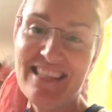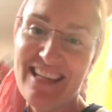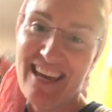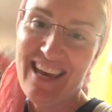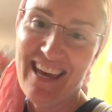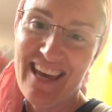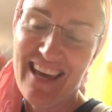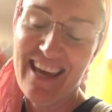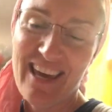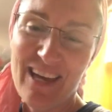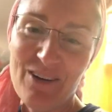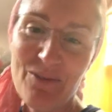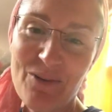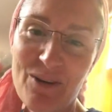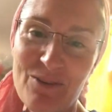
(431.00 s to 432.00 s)
day
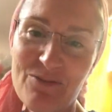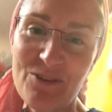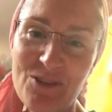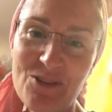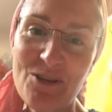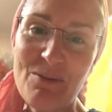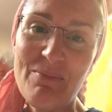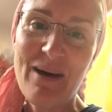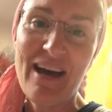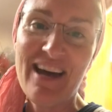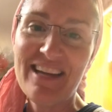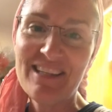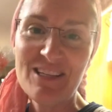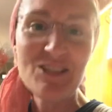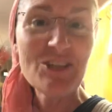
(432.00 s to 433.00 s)
and a wonderful
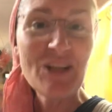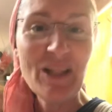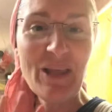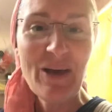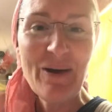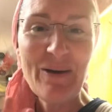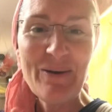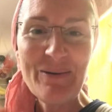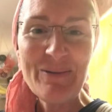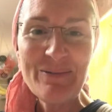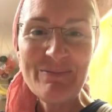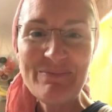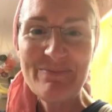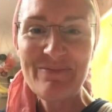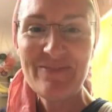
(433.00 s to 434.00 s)
Shabbat.
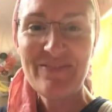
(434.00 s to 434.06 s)
Shalom.